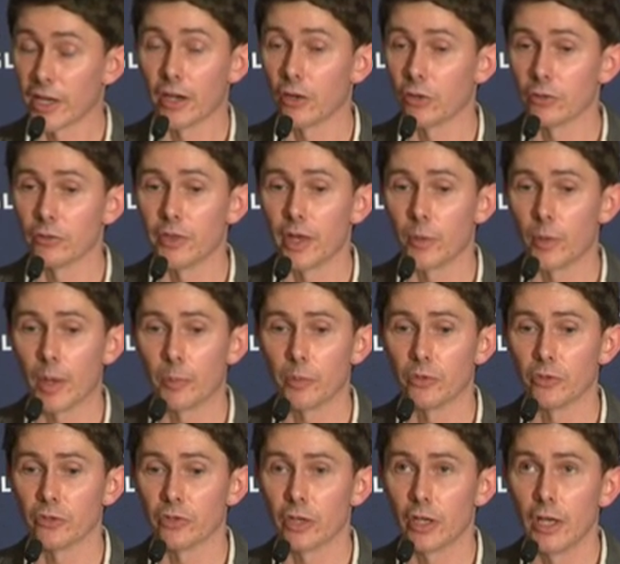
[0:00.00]
hold of their
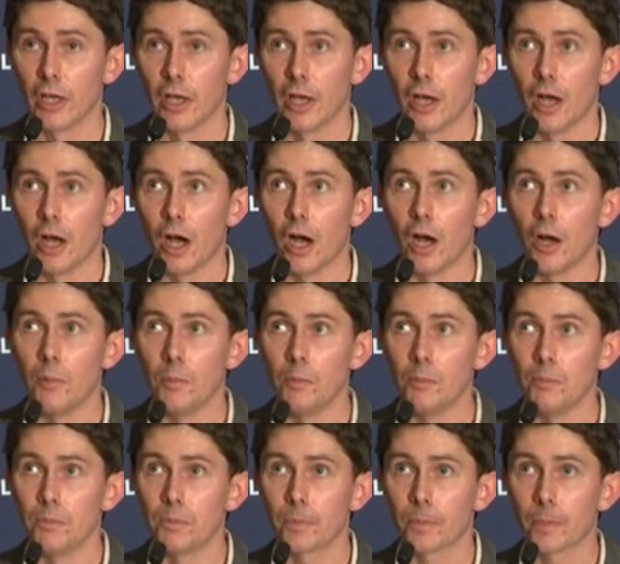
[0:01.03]
weapons.
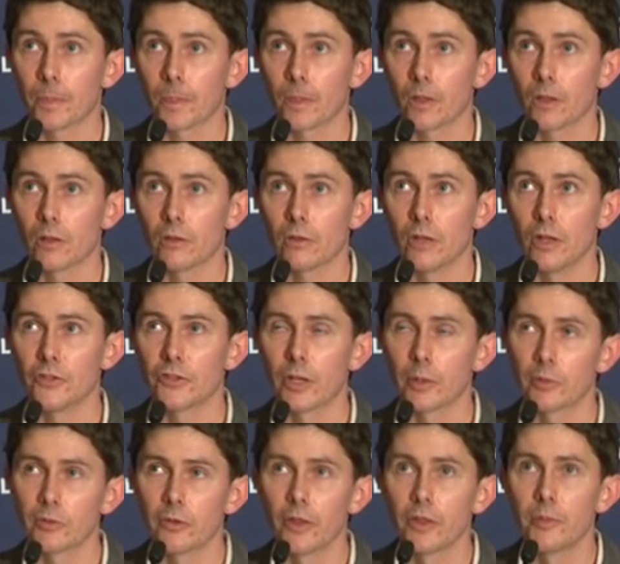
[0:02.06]
In
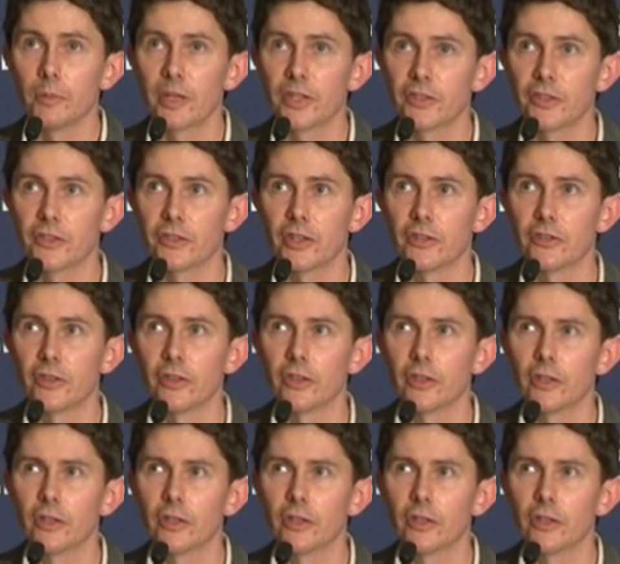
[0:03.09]
terms of other businesses,